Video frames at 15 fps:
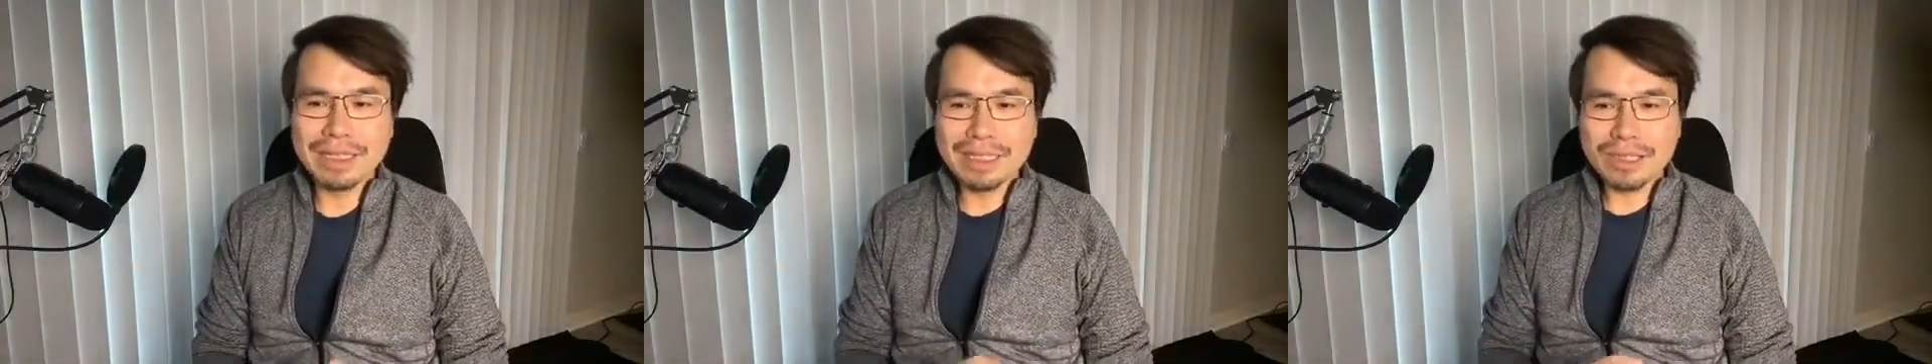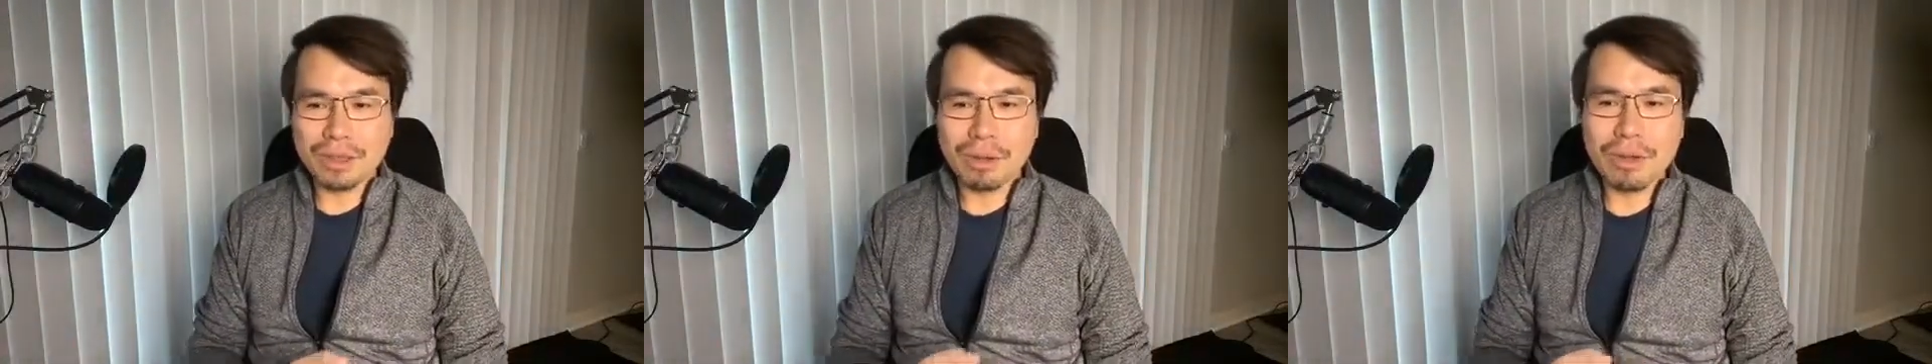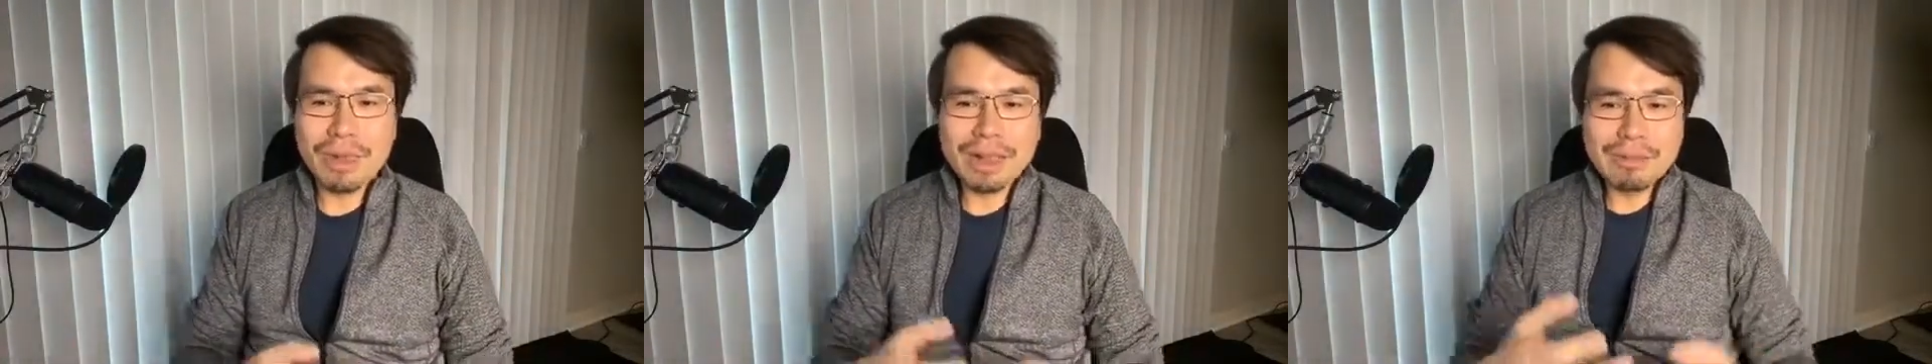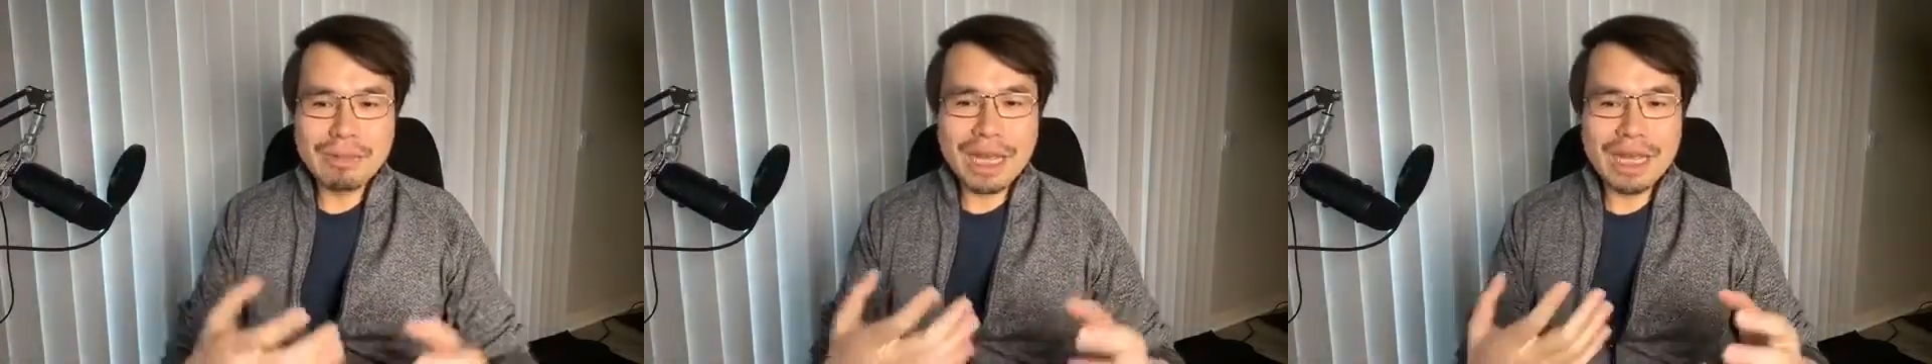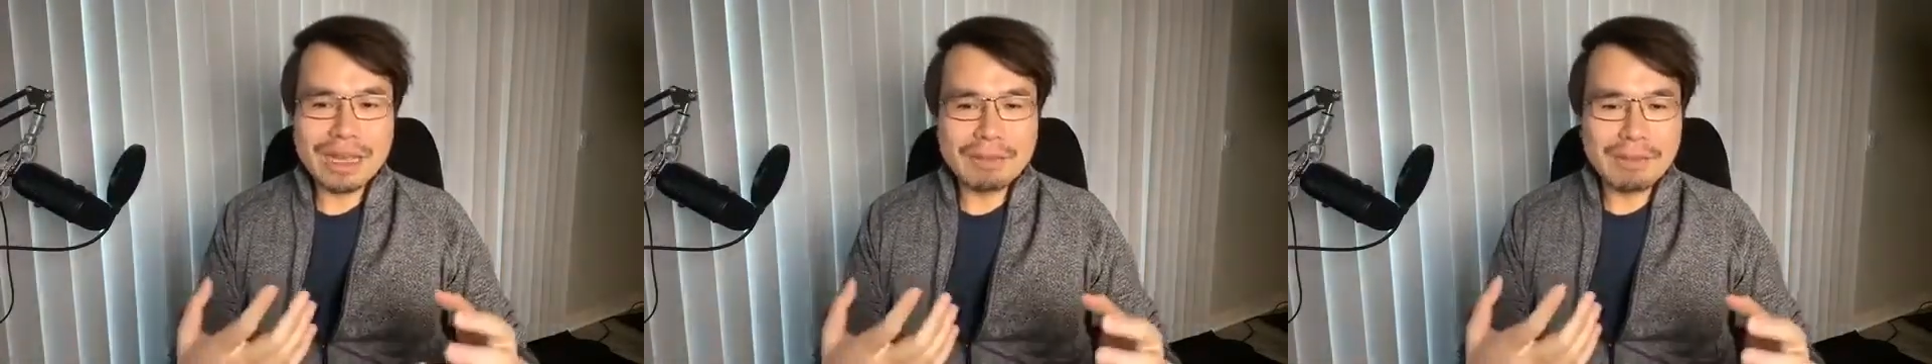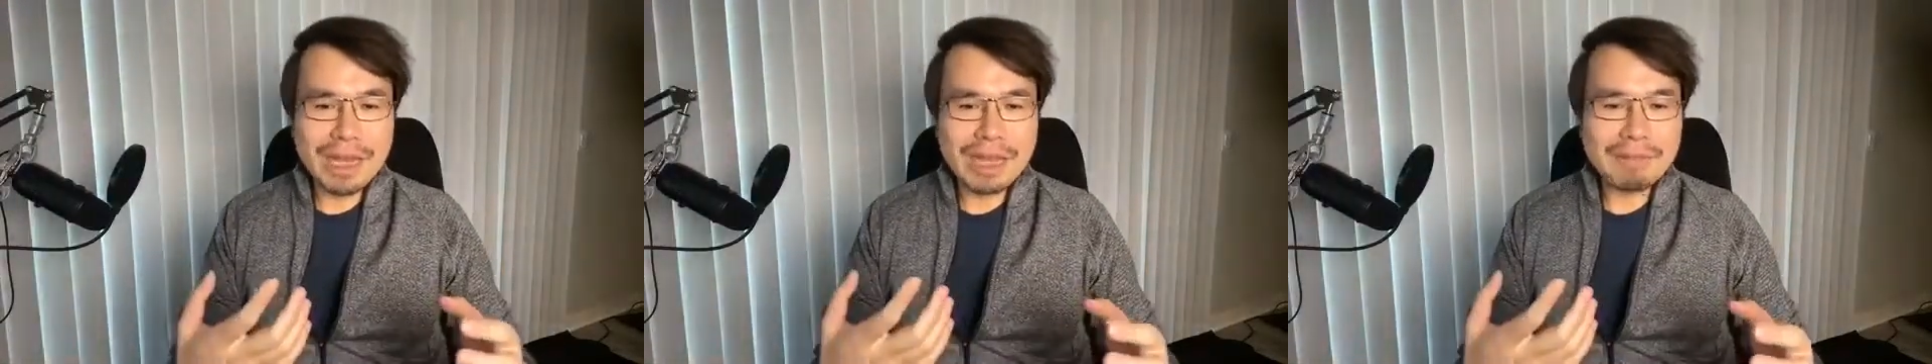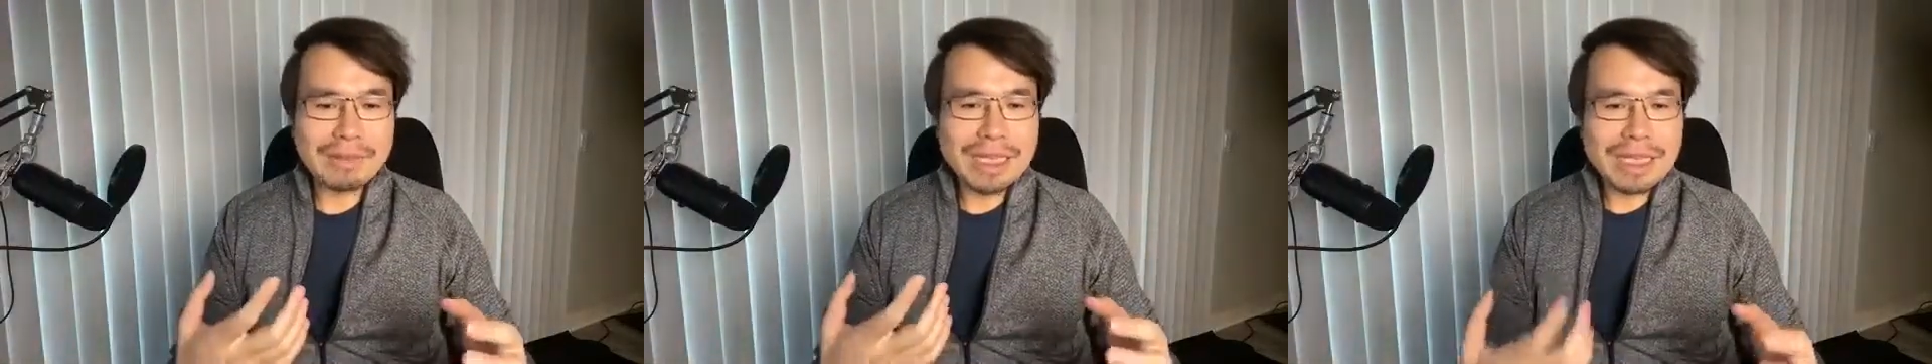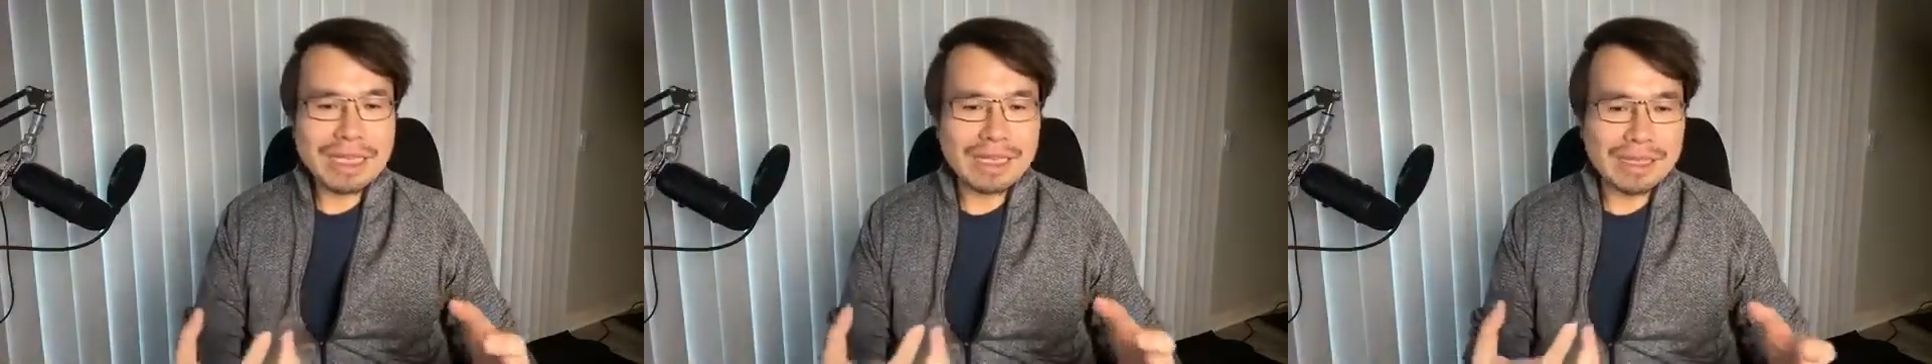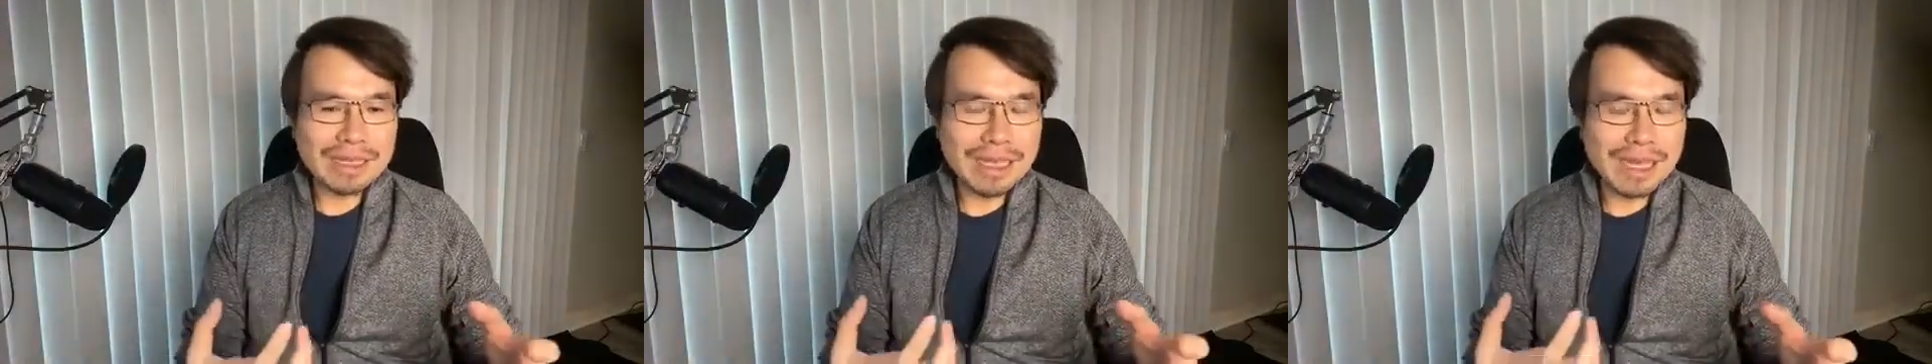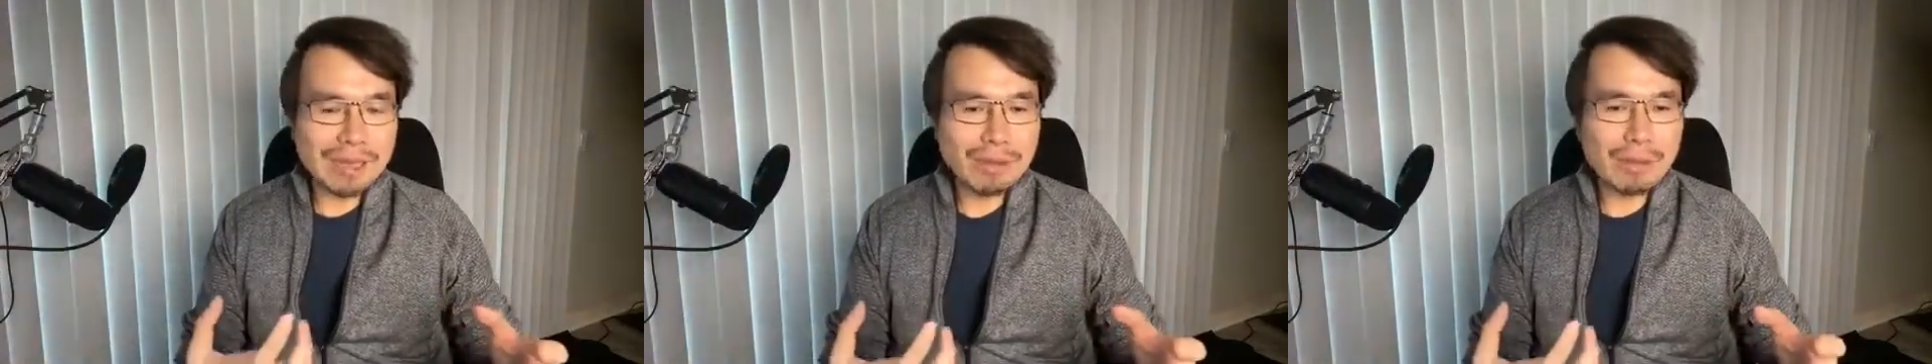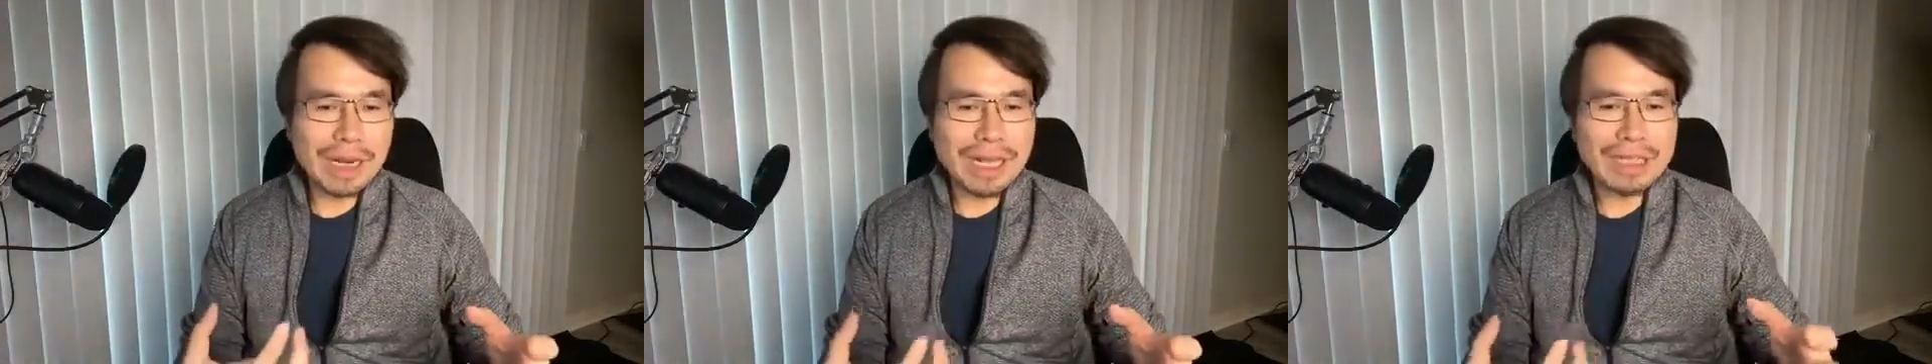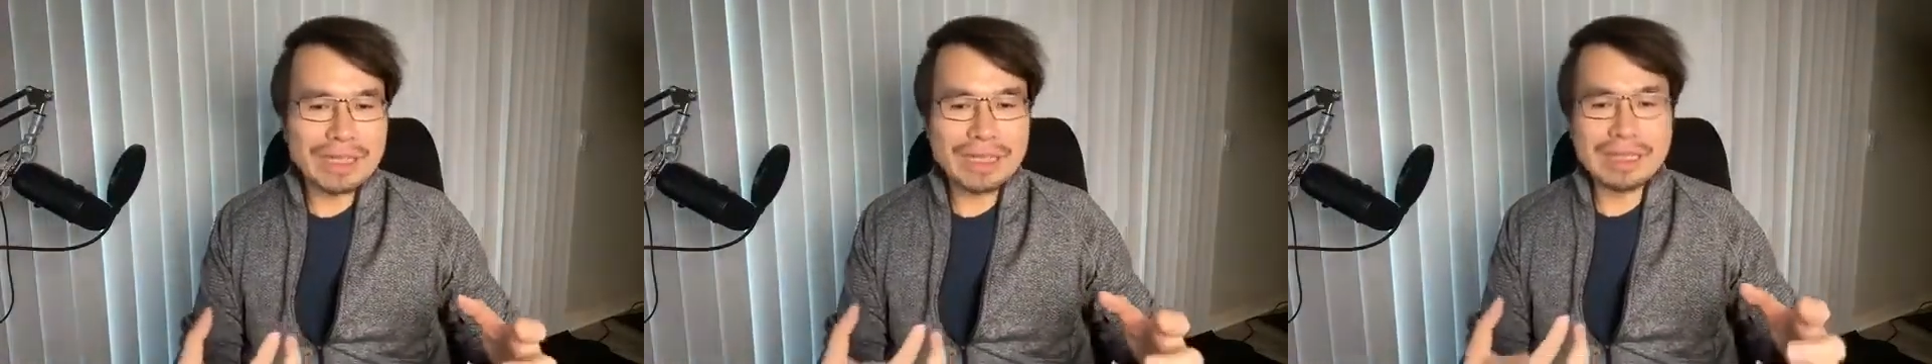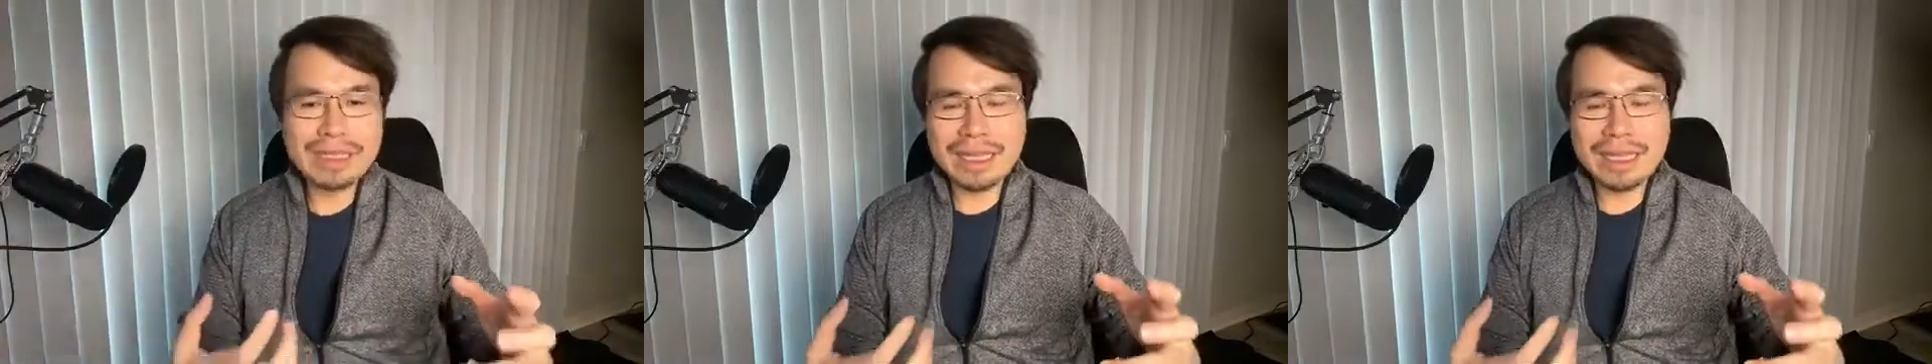So by me getting ready,